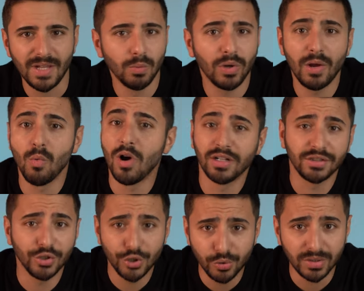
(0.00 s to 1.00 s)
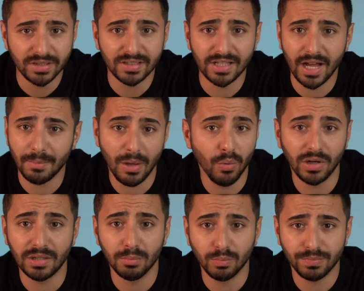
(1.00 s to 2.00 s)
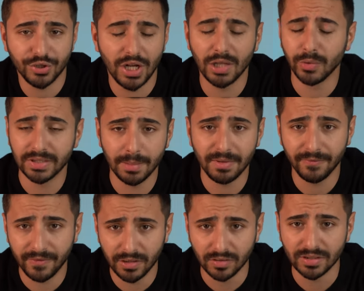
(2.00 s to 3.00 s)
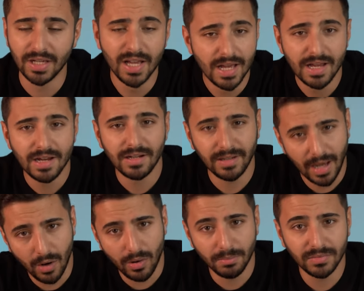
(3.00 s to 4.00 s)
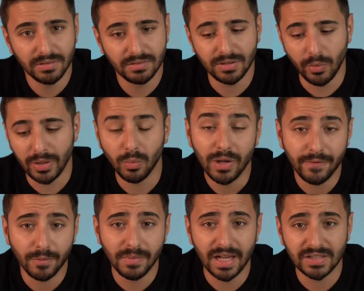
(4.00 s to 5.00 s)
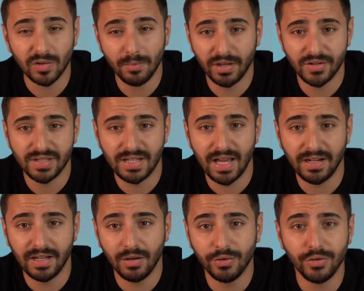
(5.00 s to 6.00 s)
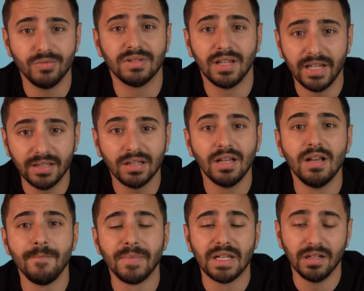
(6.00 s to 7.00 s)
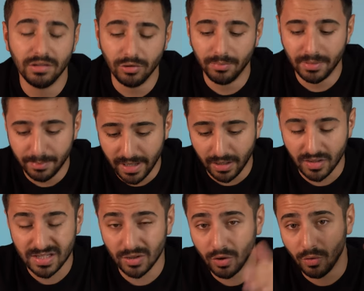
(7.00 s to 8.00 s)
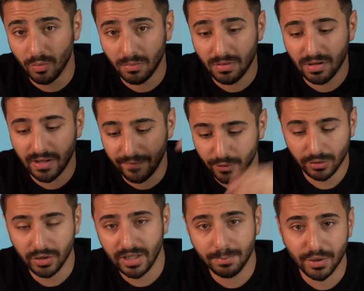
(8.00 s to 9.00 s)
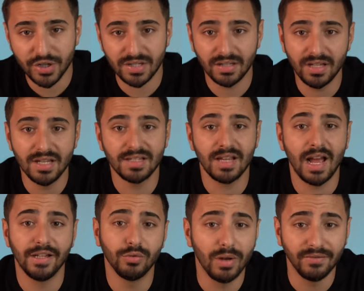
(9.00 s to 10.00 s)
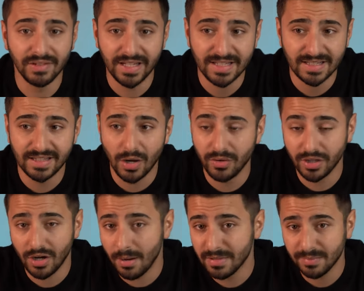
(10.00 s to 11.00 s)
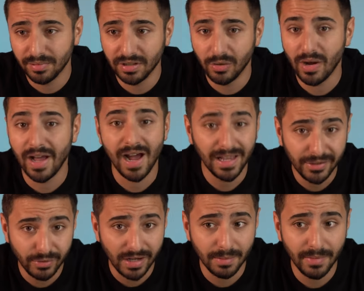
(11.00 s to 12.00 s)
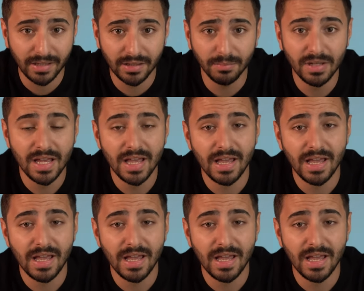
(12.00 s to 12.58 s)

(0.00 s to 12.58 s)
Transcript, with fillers: what I wanted to shoot at the time. I wanted shallower depth of field. Now I'm going away from that, so I'm understanding how to use light a little bit better. So if you're looking at purchasing these, I do have links down in the comments below. I highly recommend them